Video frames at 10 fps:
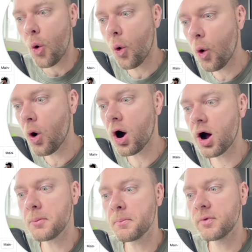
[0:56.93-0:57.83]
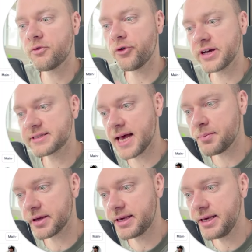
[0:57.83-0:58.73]
or for
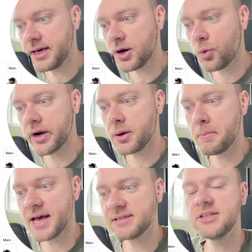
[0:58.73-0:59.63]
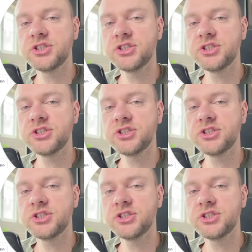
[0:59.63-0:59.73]
example here, when a message